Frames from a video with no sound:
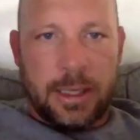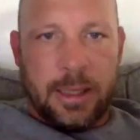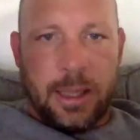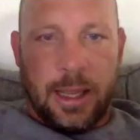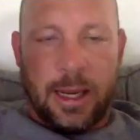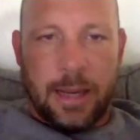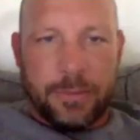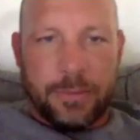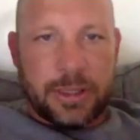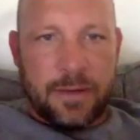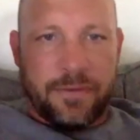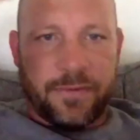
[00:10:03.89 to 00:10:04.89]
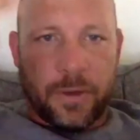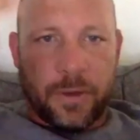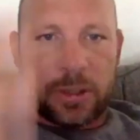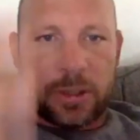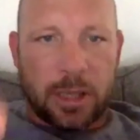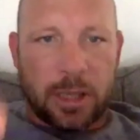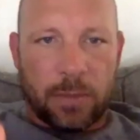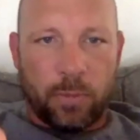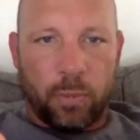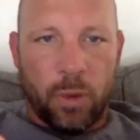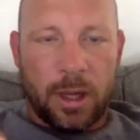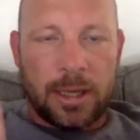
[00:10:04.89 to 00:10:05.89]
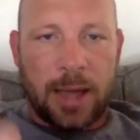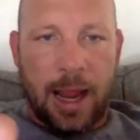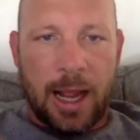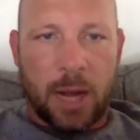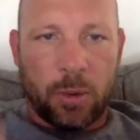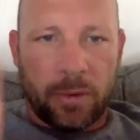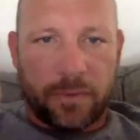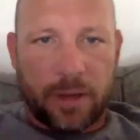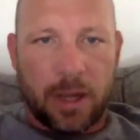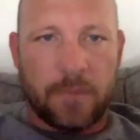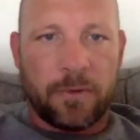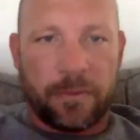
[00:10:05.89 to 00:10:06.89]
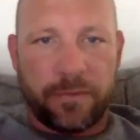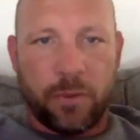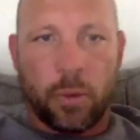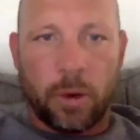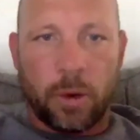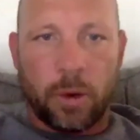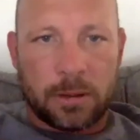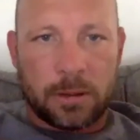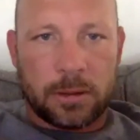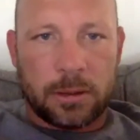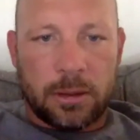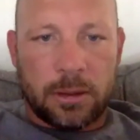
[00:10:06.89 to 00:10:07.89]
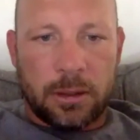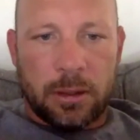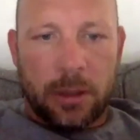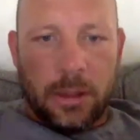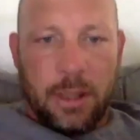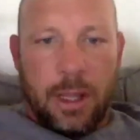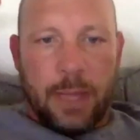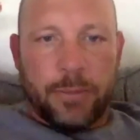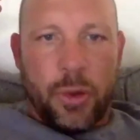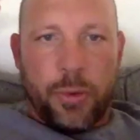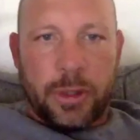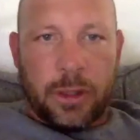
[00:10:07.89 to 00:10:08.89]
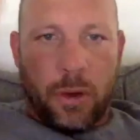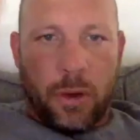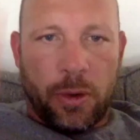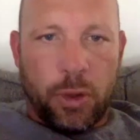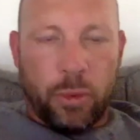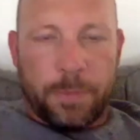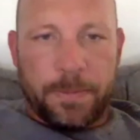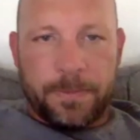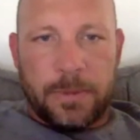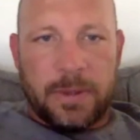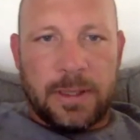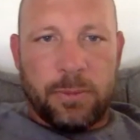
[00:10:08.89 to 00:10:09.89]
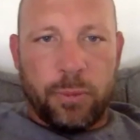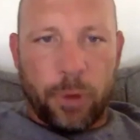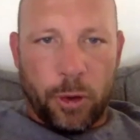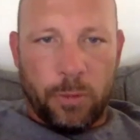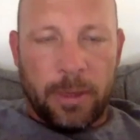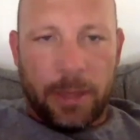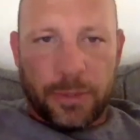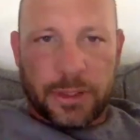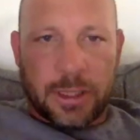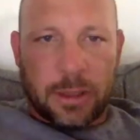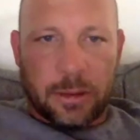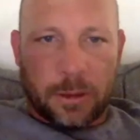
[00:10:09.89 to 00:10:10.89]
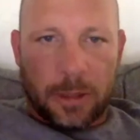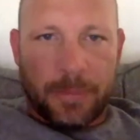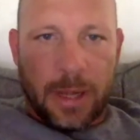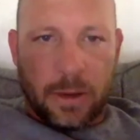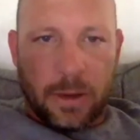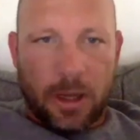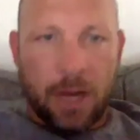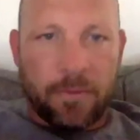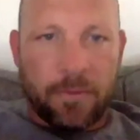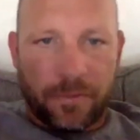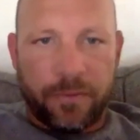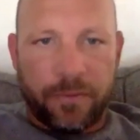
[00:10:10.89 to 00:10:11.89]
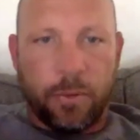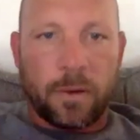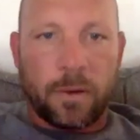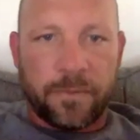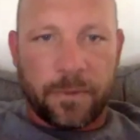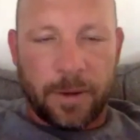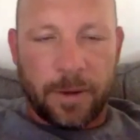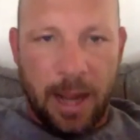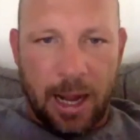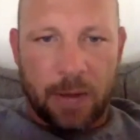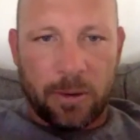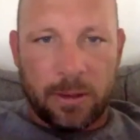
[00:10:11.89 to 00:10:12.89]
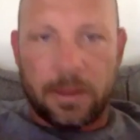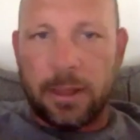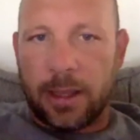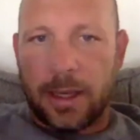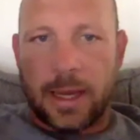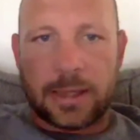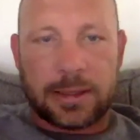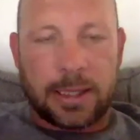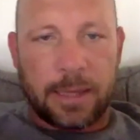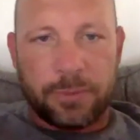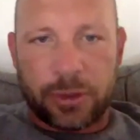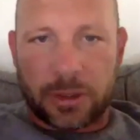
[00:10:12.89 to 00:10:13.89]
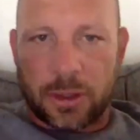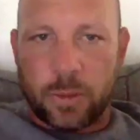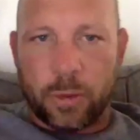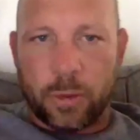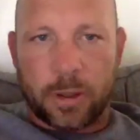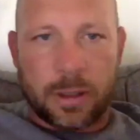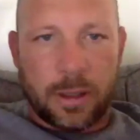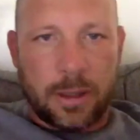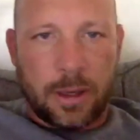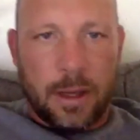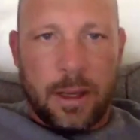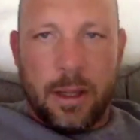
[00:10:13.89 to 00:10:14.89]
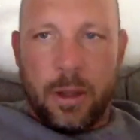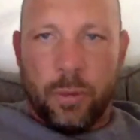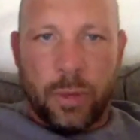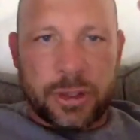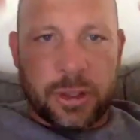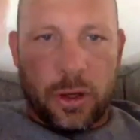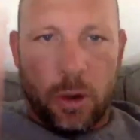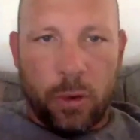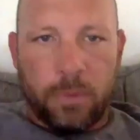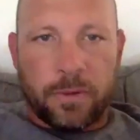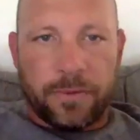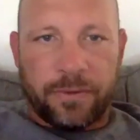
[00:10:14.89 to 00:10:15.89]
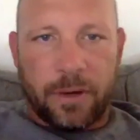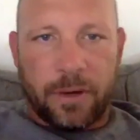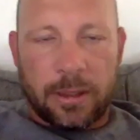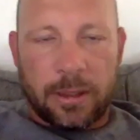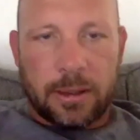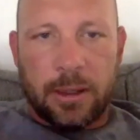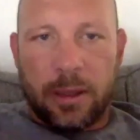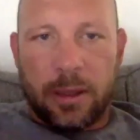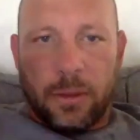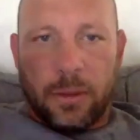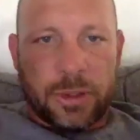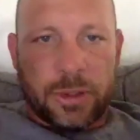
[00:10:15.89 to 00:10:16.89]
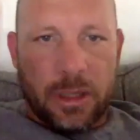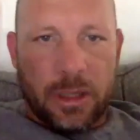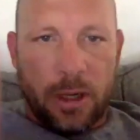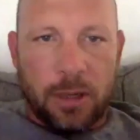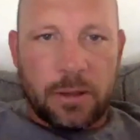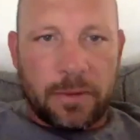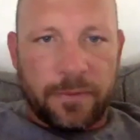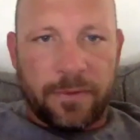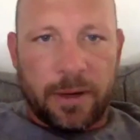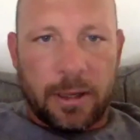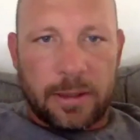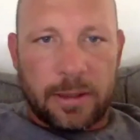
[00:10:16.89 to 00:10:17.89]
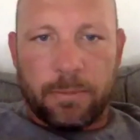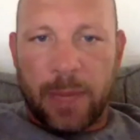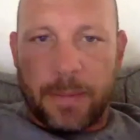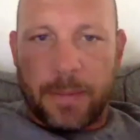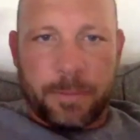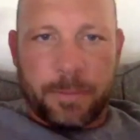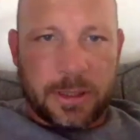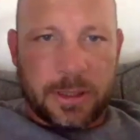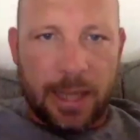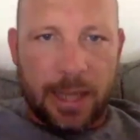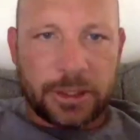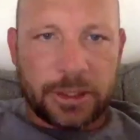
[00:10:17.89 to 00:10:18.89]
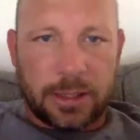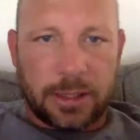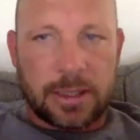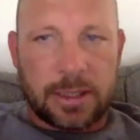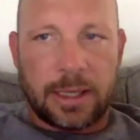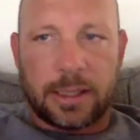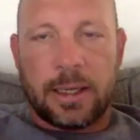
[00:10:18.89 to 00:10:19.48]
hey, I'm just going to focus on 1 hour of cover four. I'm going to go into a room and I'm just going to learn about cover four for an hour. And then the next day, I'm just going to work on what's an over front, what's an under front, maybe protections. Like,